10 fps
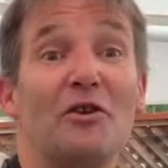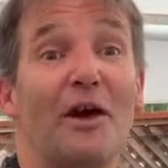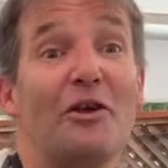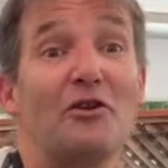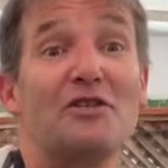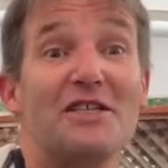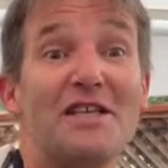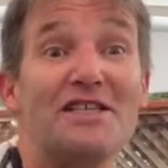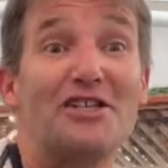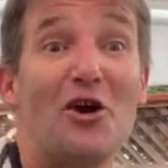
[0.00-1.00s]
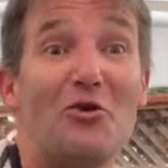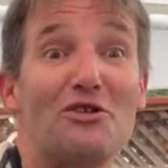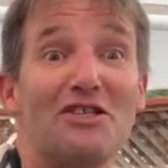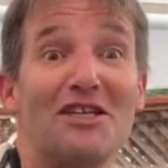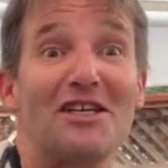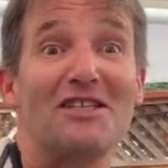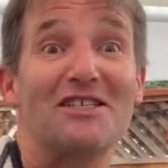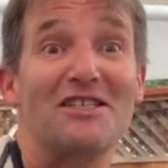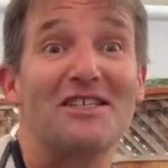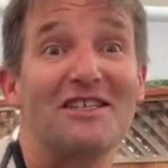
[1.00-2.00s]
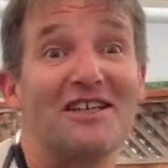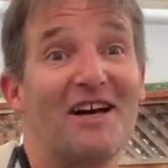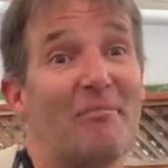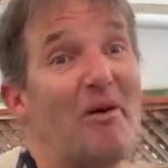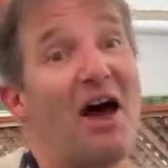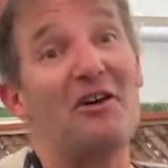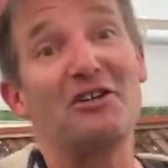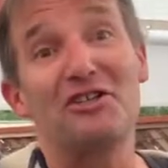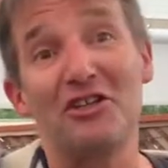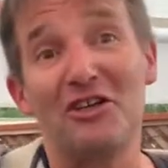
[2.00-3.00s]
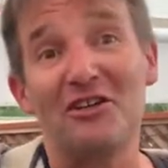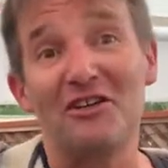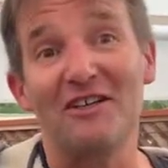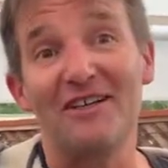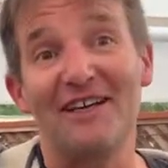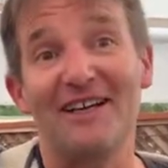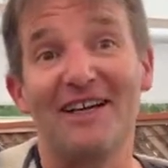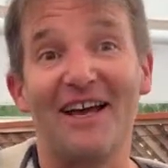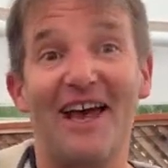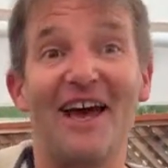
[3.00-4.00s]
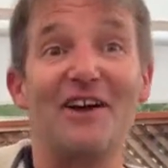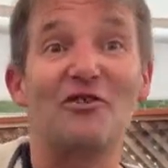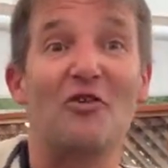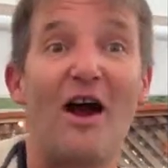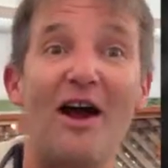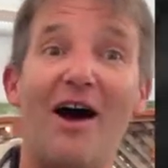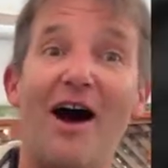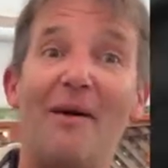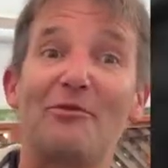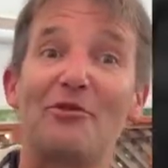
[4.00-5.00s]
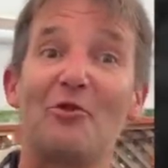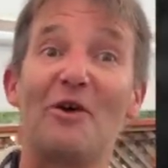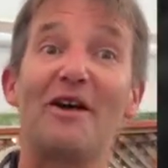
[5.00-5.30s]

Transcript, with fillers: They use East Coast yeast, pound of sugar, and dry hopped with